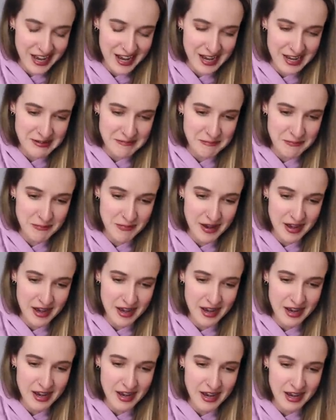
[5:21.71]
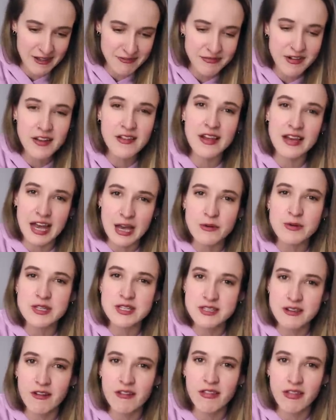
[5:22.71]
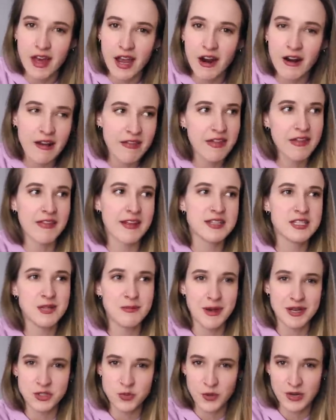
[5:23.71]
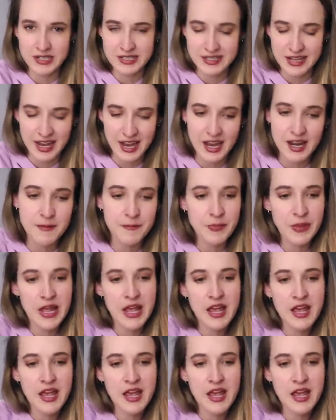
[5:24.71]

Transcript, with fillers: I felt like I was still there. I think that's the best way to say it.